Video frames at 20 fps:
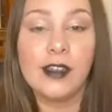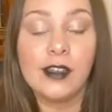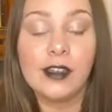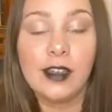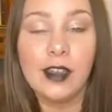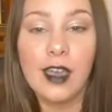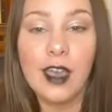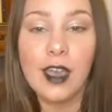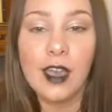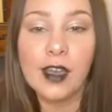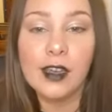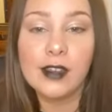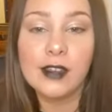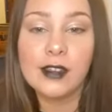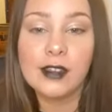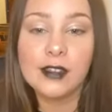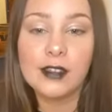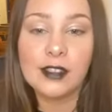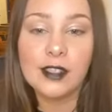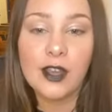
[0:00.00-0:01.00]
Yeah,
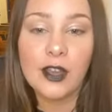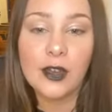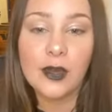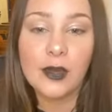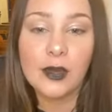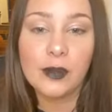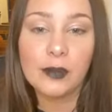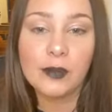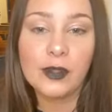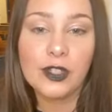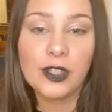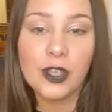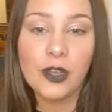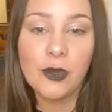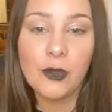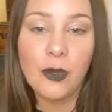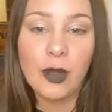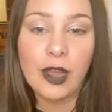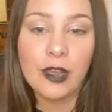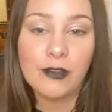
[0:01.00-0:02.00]
so I'm just gonna
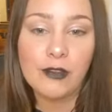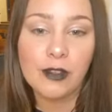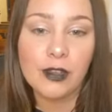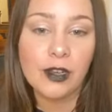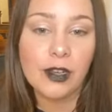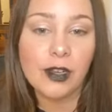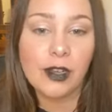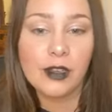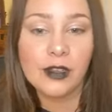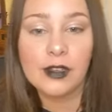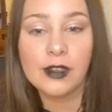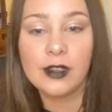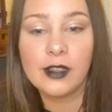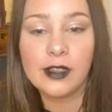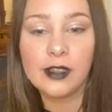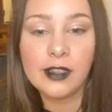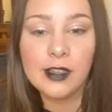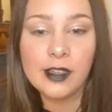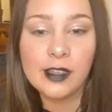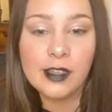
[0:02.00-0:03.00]
wait
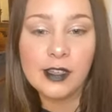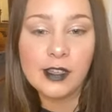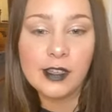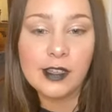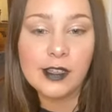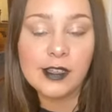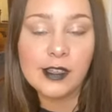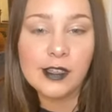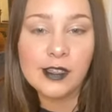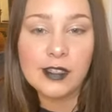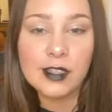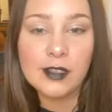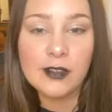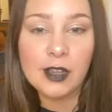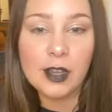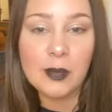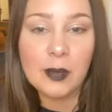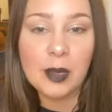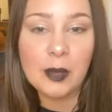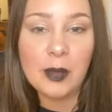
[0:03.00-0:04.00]
see if
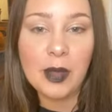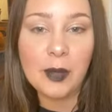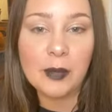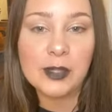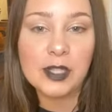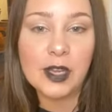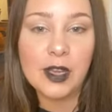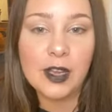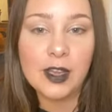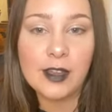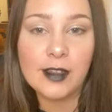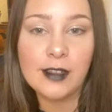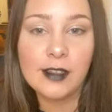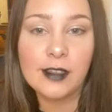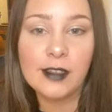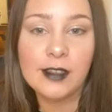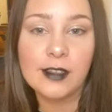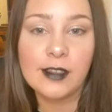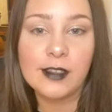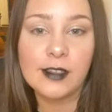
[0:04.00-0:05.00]
anybody pops on.
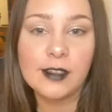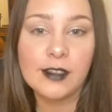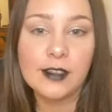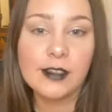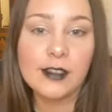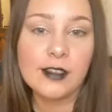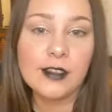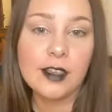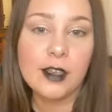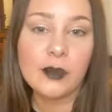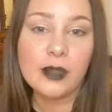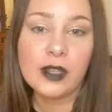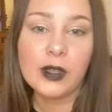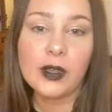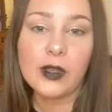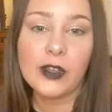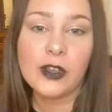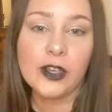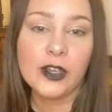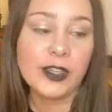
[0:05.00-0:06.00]
I'm a little
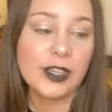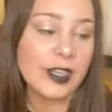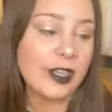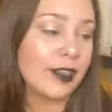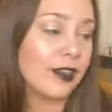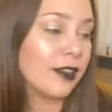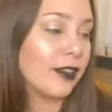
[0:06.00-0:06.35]
early.